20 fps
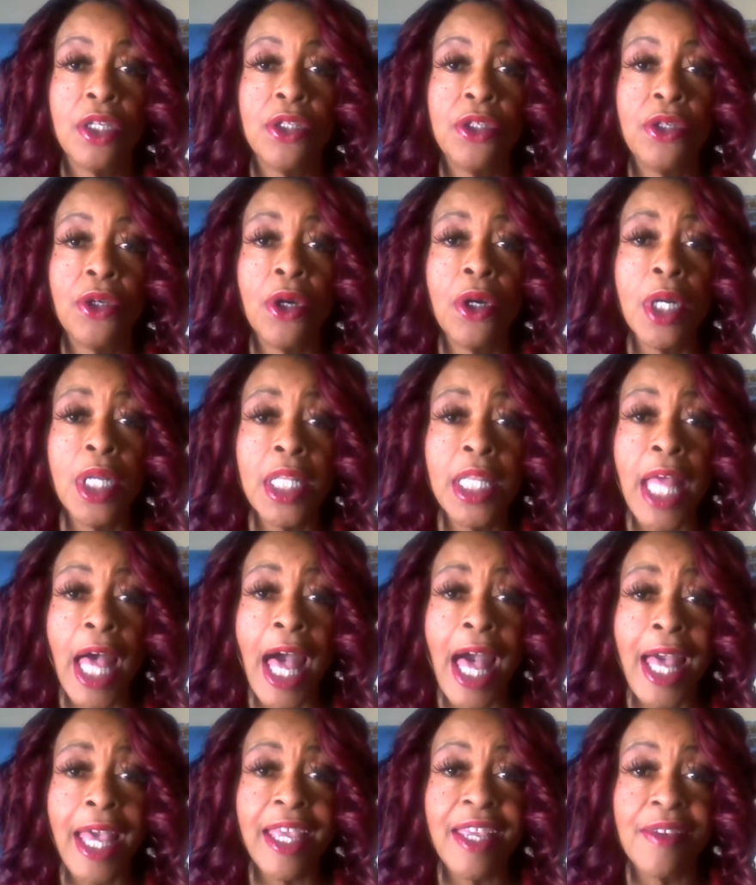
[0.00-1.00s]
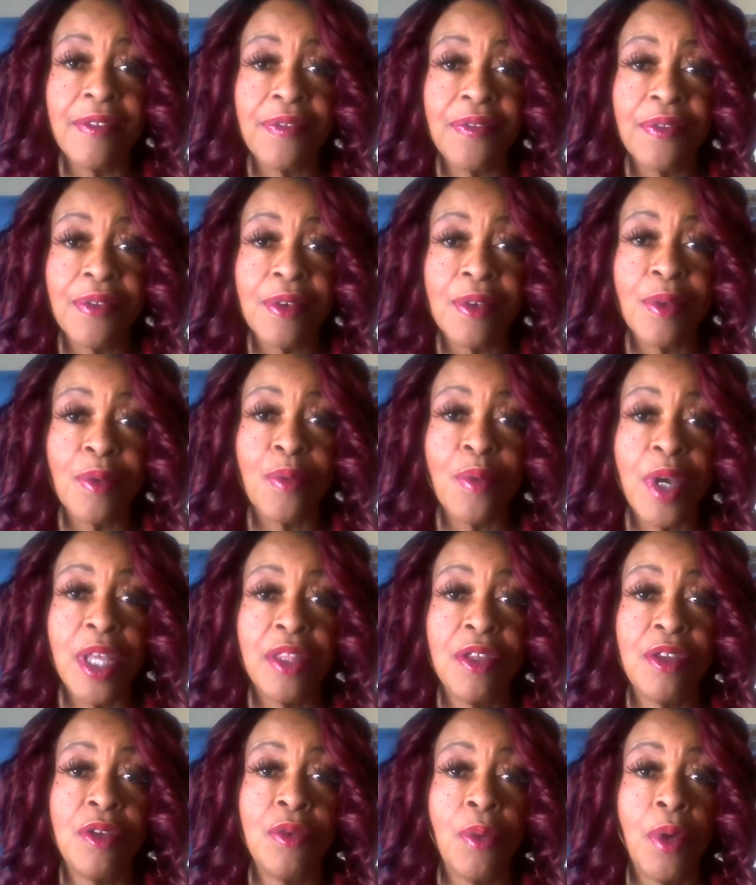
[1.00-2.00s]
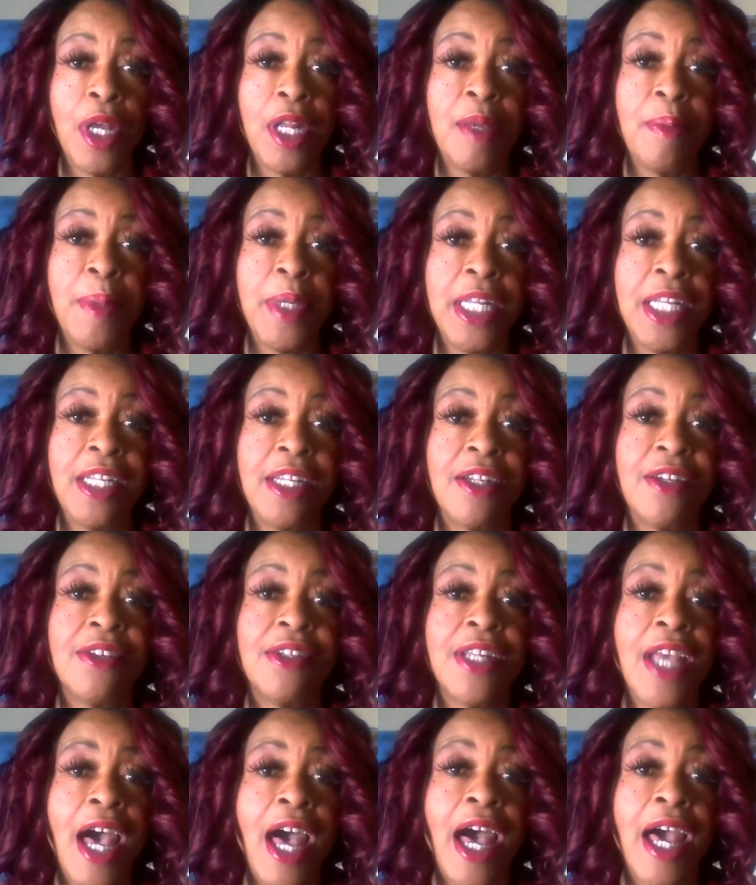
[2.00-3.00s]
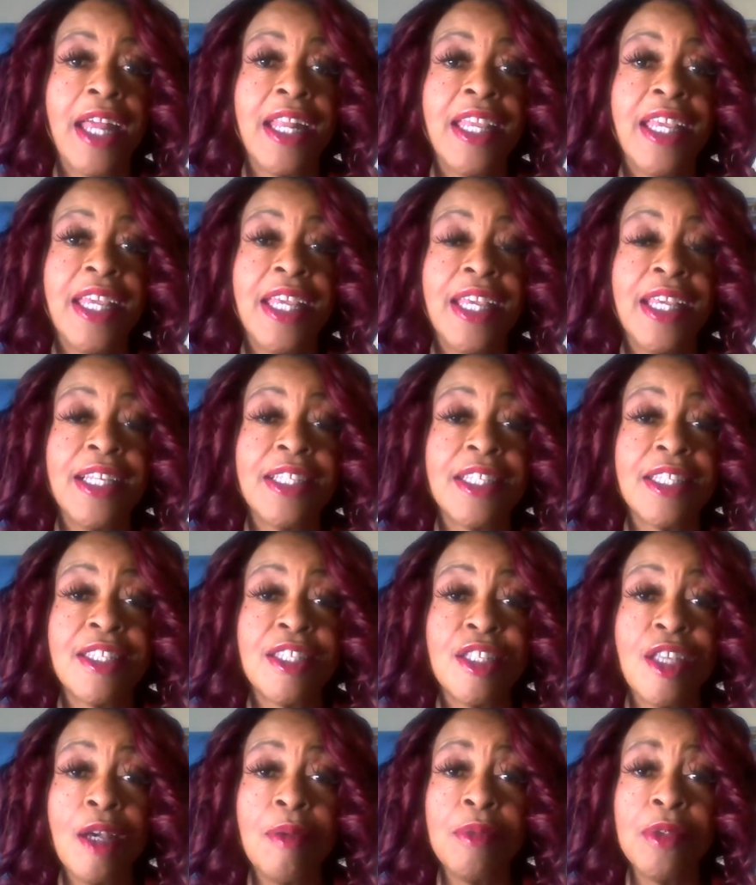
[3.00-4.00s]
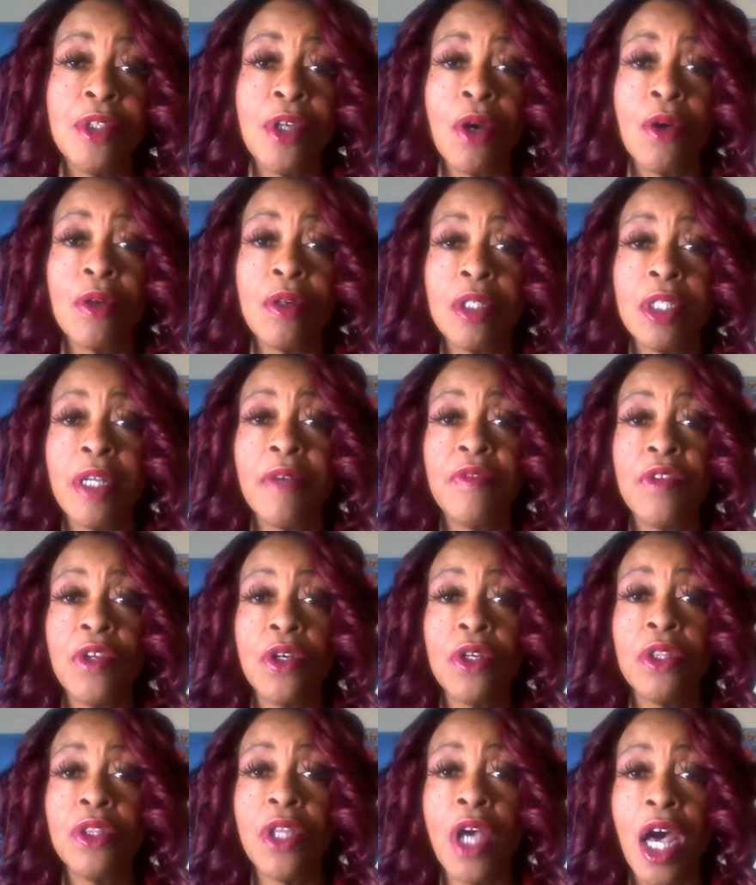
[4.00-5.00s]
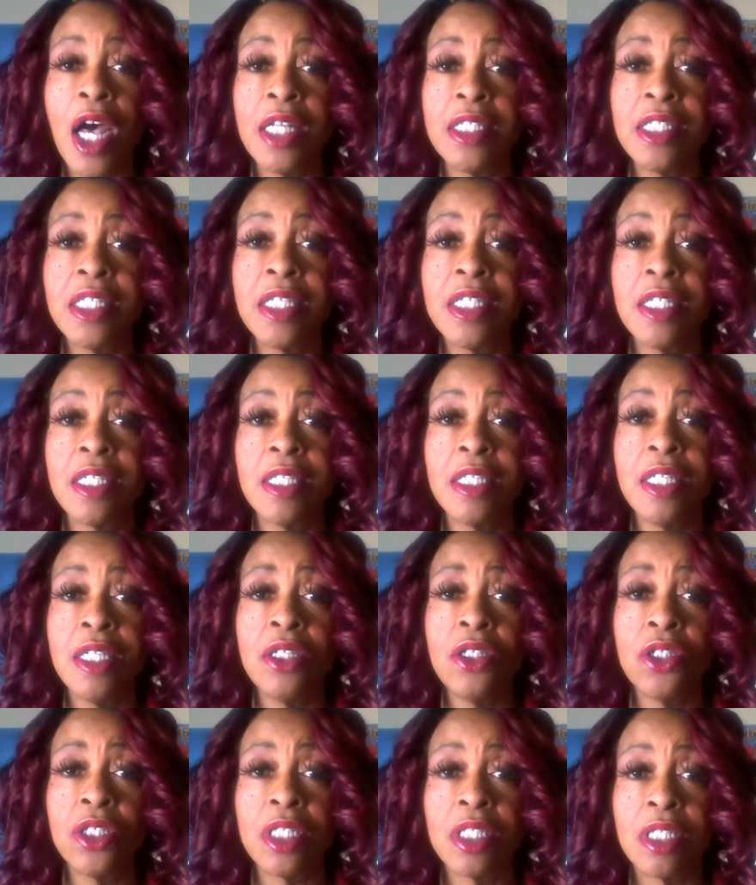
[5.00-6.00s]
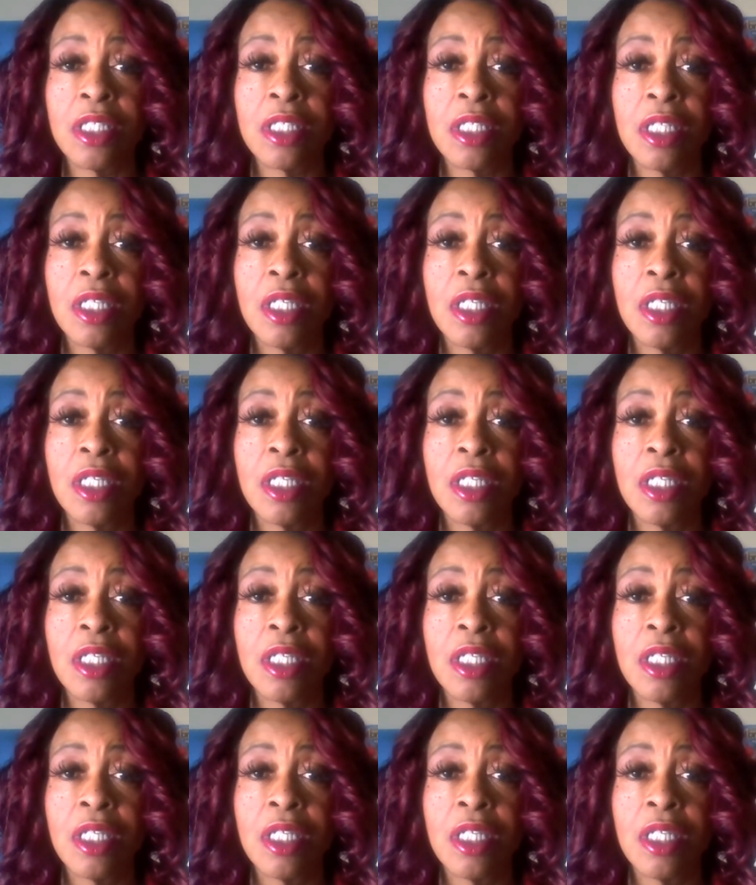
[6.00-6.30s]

Your life, whether you want to admit it or not, is the sum total of your thoughts and decisions